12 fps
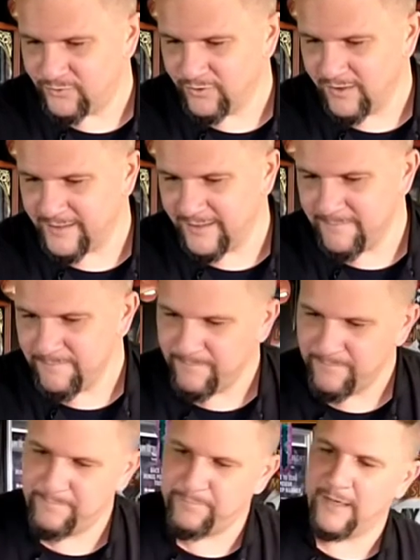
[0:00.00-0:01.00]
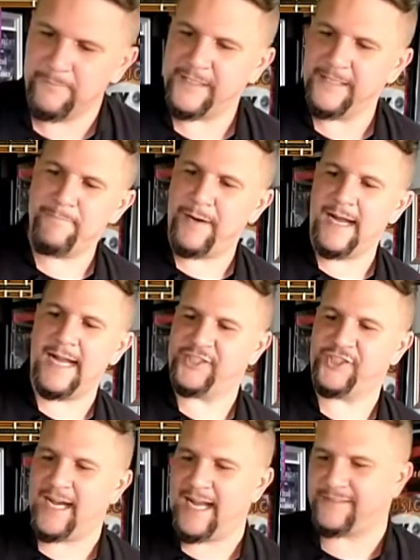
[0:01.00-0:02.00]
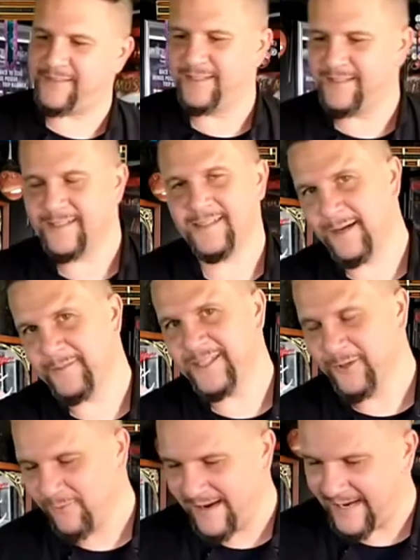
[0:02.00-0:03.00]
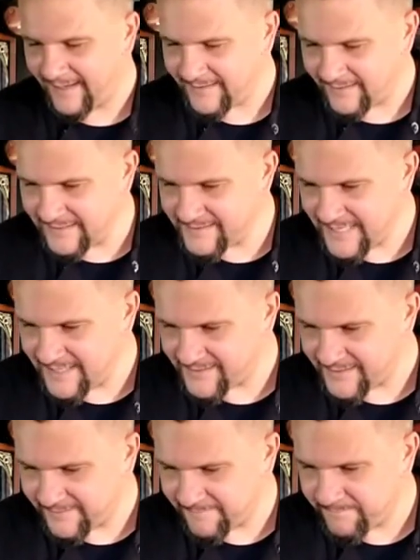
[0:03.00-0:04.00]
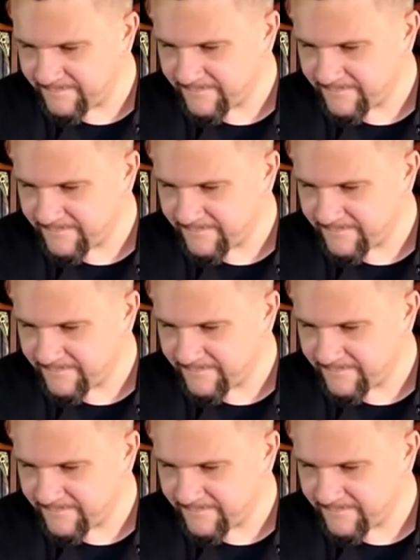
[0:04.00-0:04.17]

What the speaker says: Drunken pumpkin pie shots coming your way. Now let's taste it.